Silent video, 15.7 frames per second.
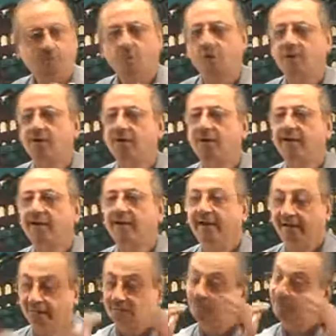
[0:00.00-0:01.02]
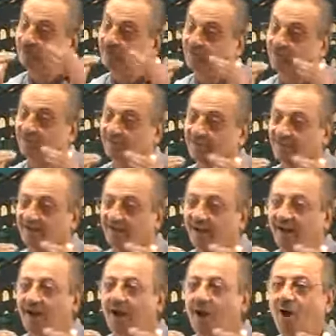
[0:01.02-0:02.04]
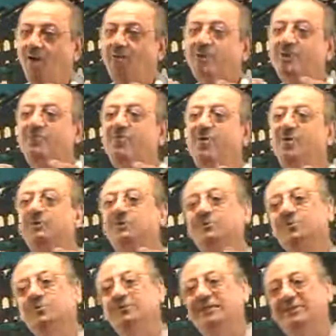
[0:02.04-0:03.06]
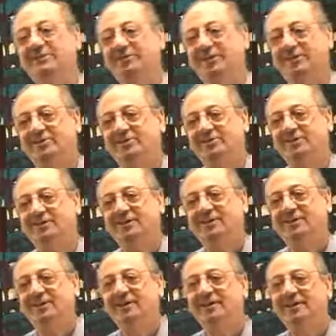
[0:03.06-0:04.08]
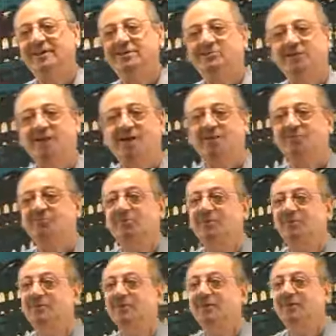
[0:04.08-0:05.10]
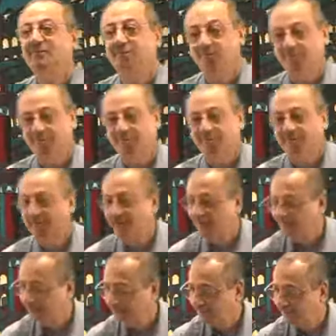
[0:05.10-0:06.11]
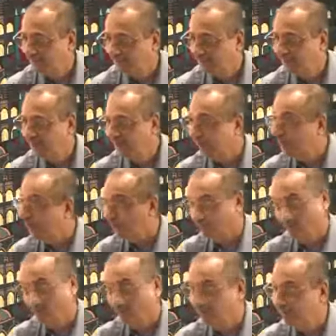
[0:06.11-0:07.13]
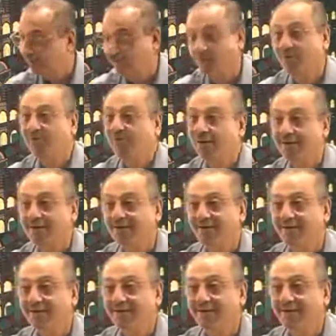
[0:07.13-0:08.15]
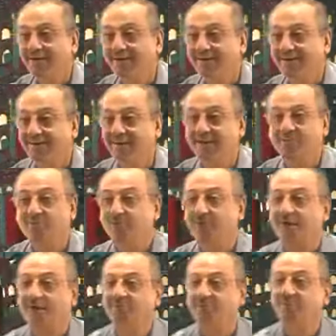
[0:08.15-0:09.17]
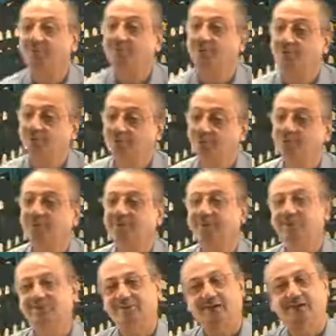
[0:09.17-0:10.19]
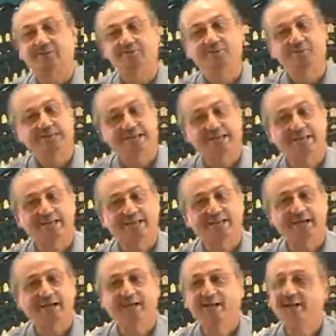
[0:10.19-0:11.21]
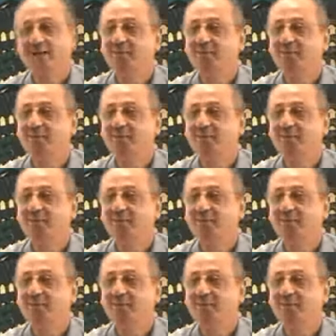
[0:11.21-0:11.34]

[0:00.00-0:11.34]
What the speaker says: book, his vision, how he wants to teach us. He starts with mubtada khabar in whole of book 1. Then we come to book 2, he starts with inna,